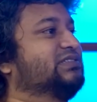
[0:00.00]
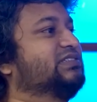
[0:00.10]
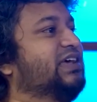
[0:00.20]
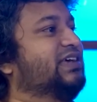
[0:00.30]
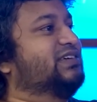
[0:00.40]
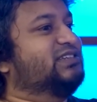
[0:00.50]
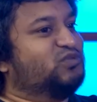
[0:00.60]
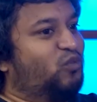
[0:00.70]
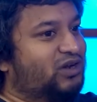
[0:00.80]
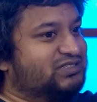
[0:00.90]
exercise. I just
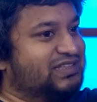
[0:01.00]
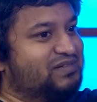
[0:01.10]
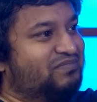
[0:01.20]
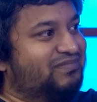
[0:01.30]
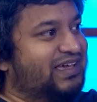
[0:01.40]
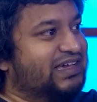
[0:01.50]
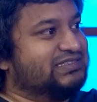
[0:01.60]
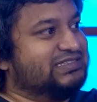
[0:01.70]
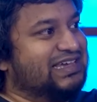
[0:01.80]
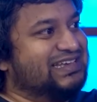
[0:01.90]
watch them
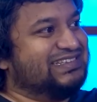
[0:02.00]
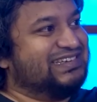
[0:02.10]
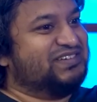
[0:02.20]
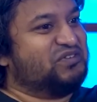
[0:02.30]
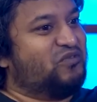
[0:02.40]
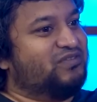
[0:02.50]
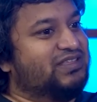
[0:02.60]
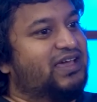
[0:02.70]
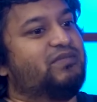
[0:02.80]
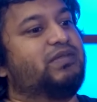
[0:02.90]
exercising over
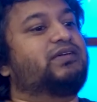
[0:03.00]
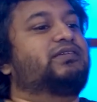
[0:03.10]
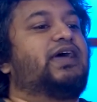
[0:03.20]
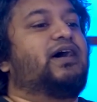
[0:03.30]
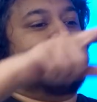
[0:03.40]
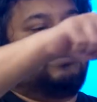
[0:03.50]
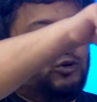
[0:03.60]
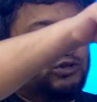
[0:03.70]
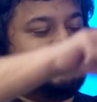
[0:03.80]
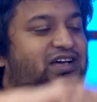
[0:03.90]
there. I'm like, yeah,
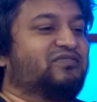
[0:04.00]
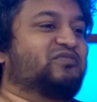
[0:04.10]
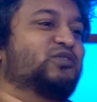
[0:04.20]
good serve.